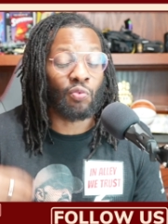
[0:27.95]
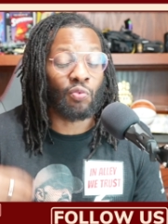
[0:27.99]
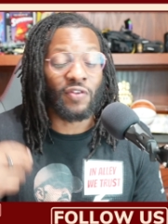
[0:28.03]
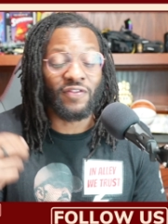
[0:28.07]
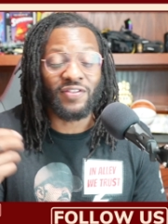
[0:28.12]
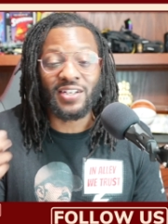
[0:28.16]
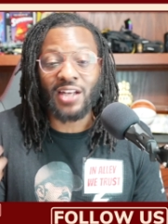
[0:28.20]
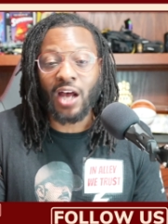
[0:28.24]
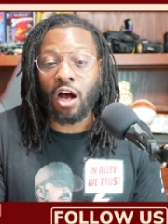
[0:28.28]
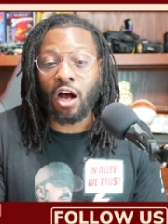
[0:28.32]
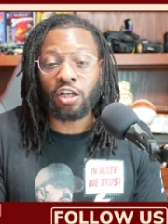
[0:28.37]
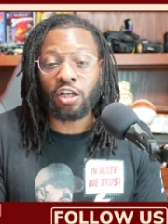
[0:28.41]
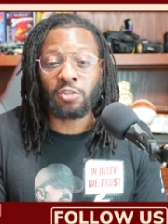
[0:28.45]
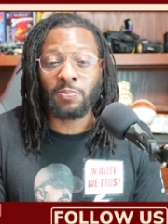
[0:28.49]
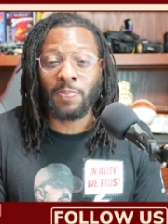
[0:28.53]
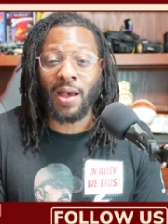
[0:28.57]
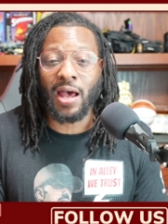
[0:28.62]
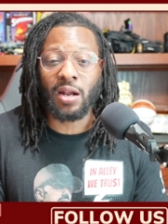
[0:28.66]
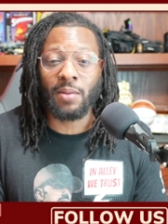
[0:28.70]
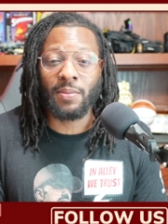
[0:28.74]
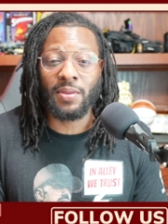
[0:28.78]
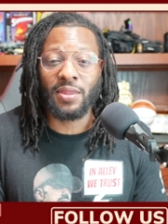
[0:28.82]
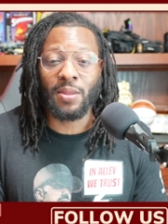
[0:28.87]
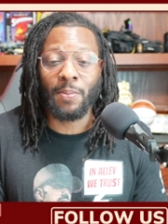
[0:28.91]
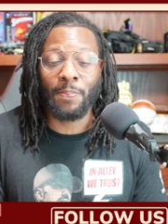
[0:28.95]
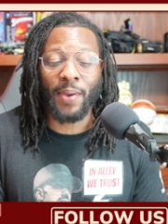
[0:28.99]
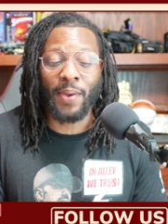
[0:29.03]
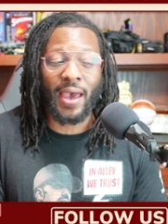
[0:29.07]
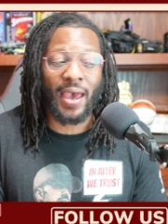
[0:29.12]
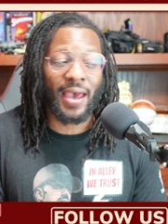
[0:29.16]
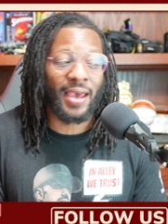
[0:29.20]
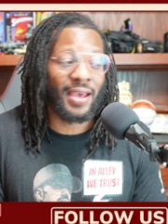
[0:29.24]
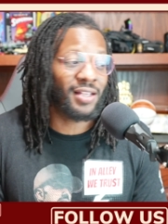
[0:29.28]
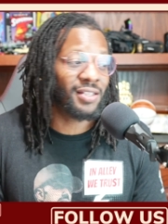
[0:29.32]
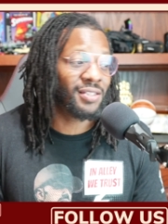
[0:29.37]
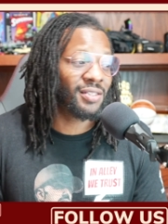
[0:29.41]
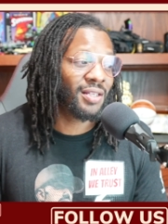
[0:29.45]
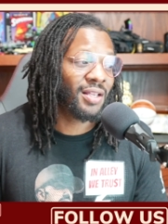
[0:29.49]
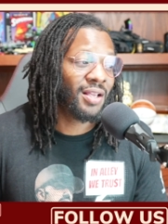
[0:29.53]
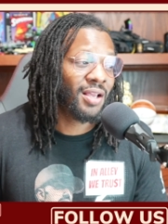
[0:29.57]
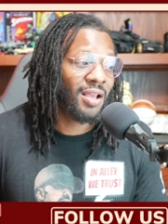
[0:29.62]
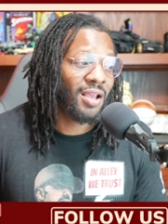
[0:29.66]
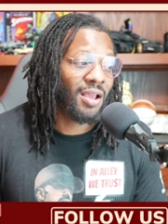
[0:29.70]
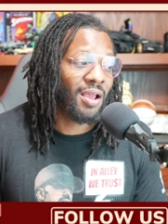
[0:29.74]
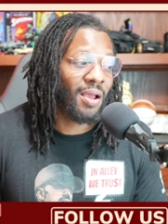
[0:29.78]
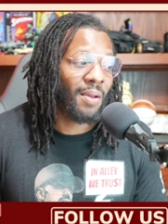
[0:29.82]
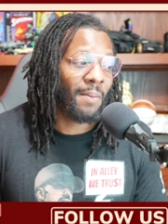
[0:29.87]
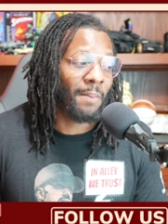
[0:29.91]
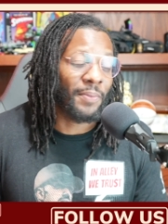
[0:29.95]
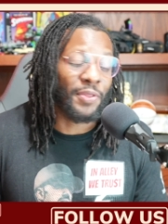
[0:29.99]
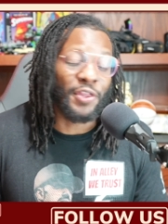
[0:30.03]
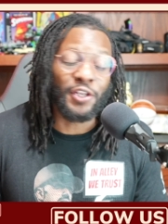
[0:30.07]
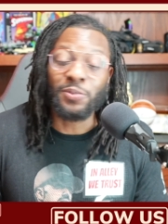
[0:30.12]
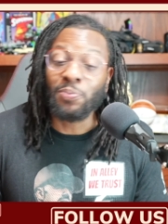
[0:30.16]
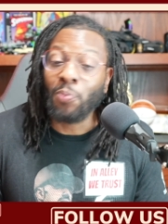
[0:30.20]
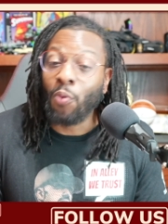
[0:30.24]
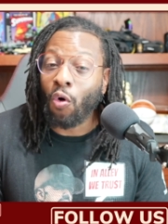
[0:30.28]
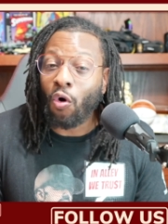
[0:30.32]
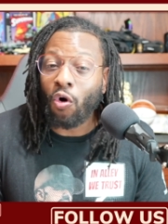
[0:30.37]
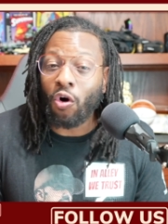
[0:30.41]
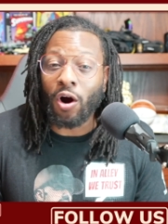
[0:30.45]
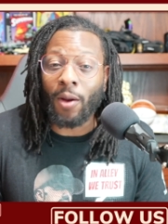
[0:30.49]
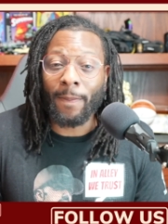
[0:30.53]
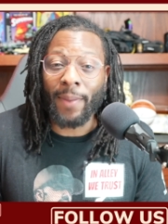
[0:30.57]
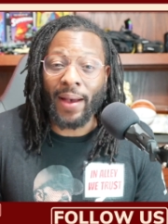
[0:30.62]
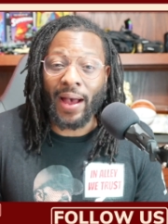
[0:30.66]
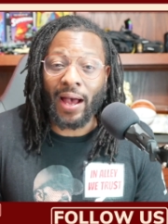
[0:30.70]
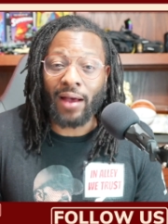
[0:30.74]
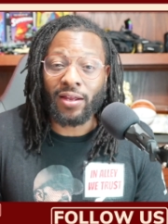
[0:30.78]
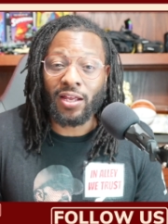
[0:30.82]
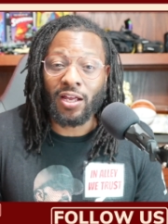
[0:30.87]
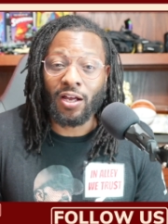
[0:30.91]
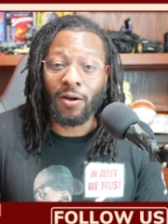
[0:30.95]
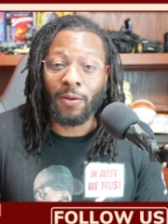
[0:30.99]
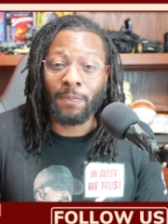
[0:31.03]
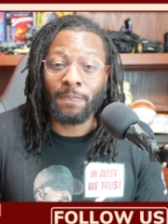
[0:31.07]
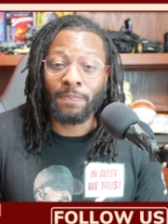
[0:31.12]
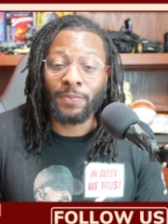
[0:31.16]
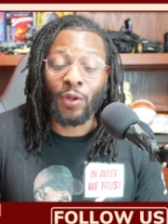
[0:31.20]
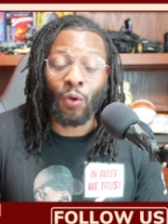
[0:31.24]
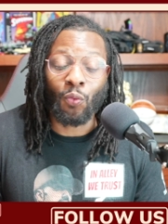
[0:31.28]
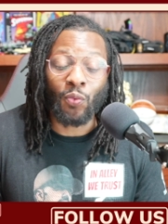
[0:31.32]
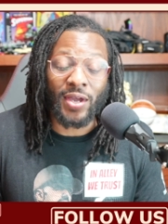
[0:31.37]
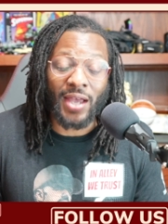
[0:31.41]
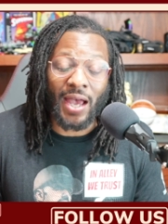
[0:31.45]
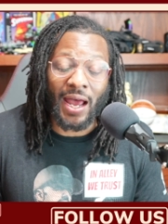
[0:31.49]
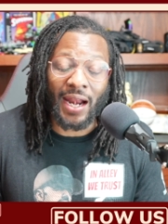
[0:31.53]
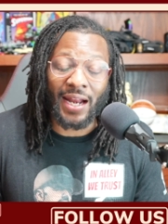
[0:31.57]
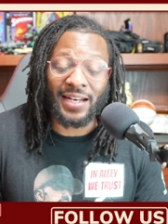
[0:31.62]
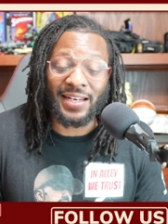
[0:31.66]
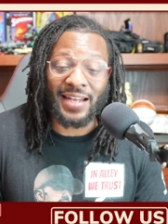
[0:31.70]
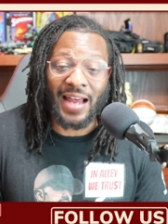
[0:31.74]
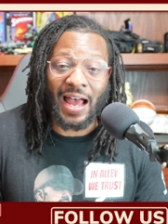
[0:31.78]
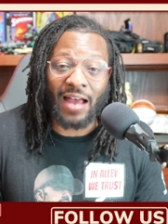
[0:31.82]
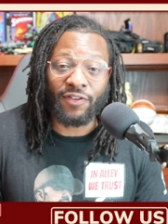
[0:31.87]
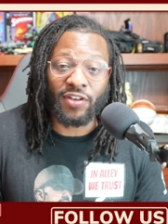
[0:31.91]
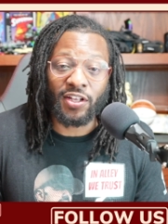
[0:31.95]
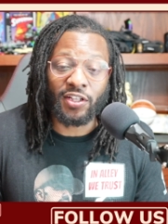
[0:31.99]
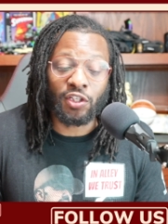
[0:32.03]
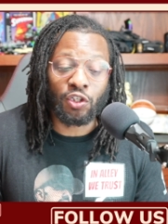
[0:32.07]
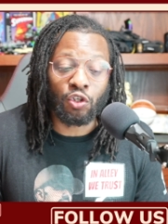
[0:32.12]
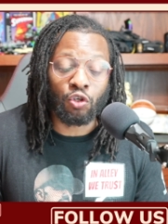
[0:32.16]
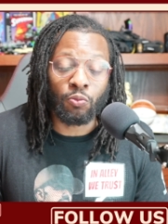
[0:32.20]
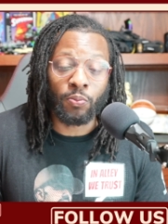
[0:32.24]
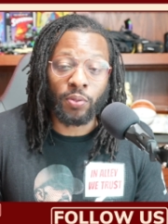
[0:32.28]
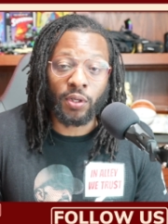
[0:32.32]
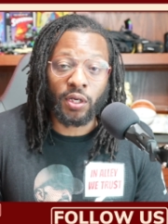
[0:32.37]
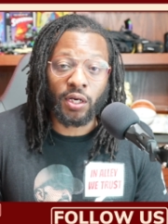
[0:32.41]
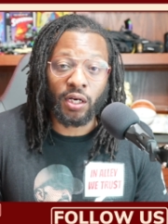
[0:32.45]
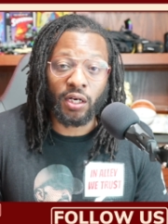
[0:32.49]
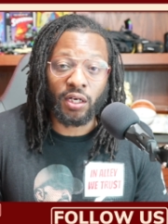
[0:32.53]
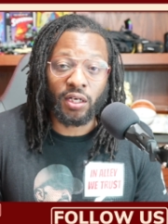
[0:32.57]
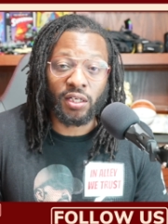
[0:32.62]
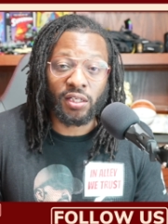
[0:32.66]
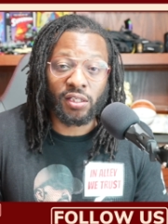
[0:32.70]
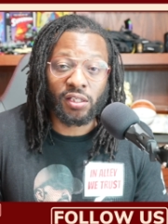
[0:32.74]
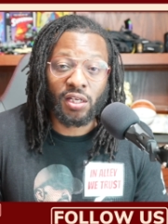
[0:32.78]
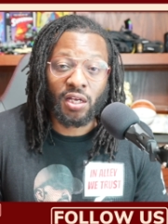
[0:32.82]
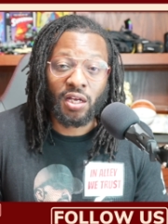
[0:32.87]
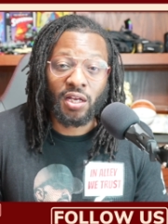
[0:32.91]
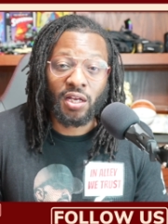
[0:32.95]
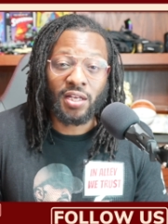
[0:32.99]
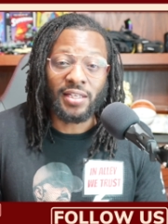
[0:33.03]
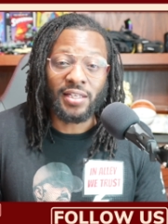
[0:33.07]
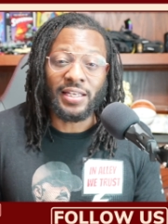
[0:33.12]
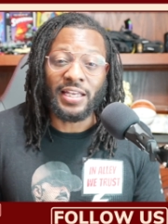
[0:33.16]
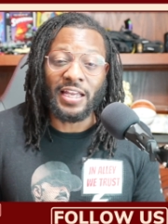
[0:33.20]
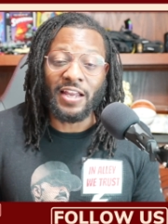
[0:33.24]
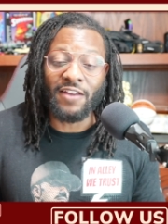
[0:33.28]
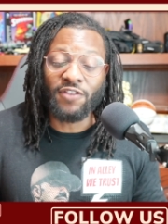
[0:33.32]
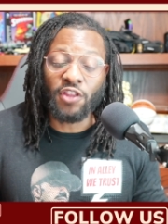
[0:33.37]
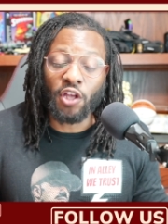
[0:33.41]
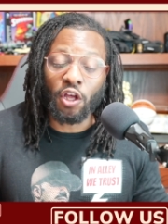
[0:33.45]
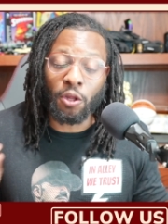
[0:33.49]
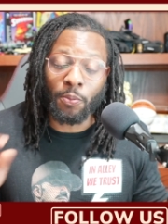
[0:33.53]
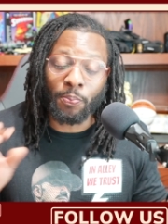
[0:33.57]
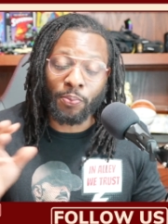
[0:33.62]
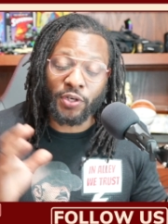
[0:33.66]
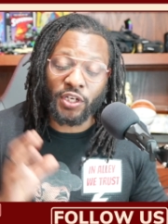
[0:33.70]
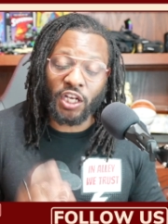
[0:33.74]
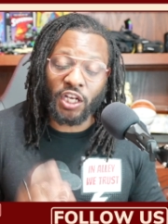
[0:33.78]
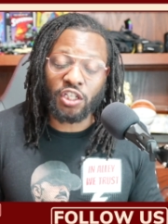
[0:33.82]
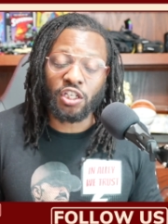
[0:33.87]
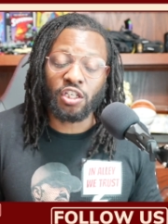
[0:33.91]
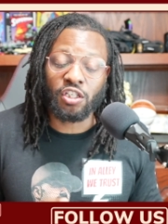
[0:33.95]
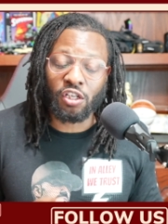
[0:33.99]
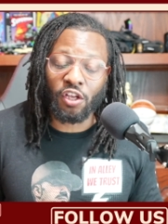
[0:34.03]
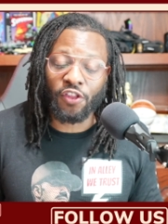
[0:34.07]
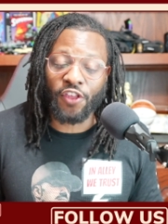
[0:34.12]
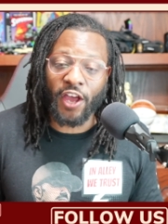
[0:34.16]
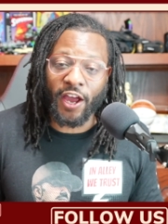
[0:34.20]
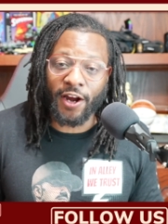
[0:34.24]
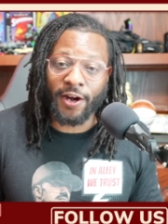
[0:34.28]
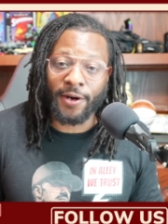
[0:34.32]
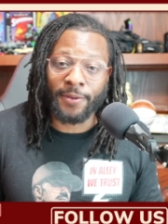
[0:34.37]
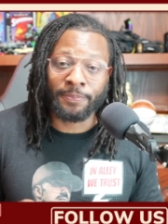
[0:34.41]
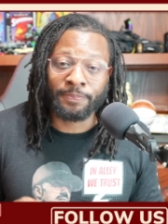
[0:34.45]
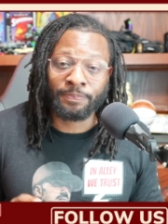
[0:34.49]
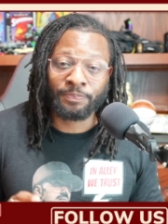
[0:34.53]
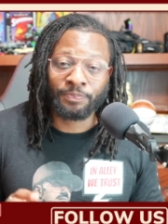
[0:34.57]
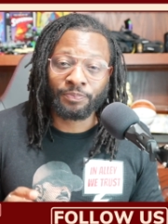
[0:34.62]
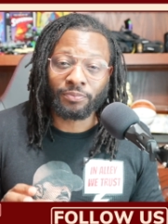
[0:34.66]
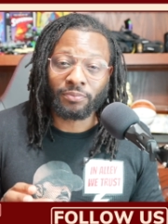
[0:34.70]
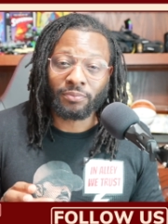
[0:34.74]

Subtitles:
We've talked about him in the past, but there's more about him that we got to dive into, because even though the predictions are there,